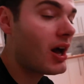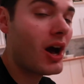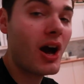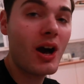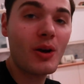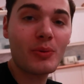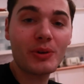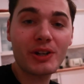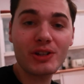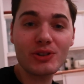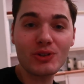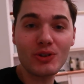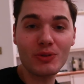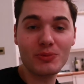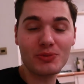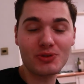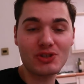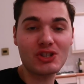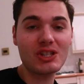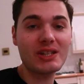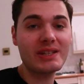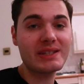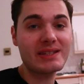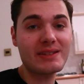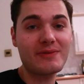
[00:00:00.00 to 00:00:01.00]
I wanted normal
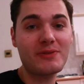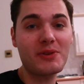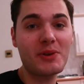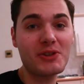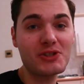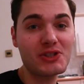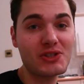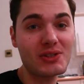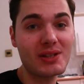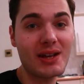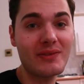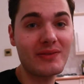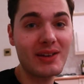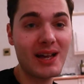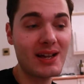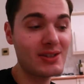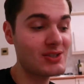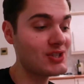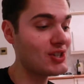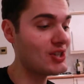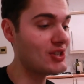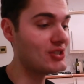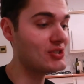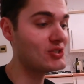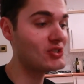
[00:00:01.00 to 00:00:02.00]
cheese, even though I shouldn't have
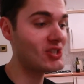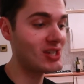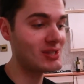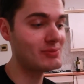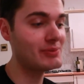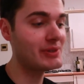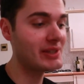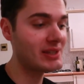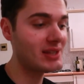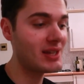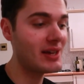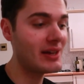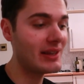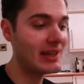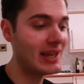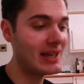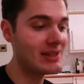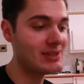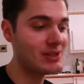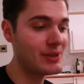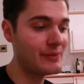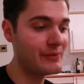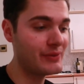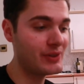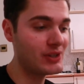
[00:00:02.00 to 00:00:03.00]
lactose. Jess wanted her
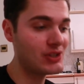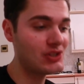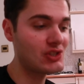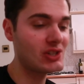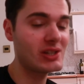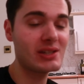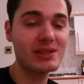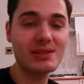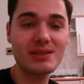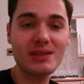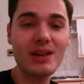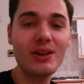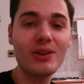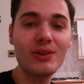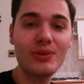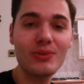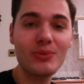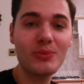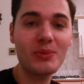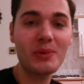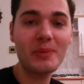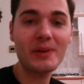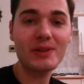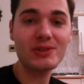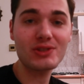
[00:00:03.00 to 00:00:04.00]
lacto-free cheese, so
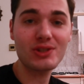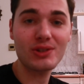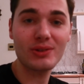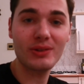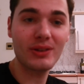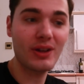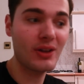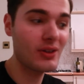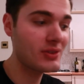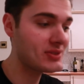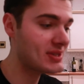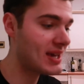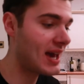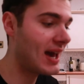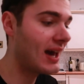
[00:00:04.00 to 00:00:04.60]
we made 2 lots.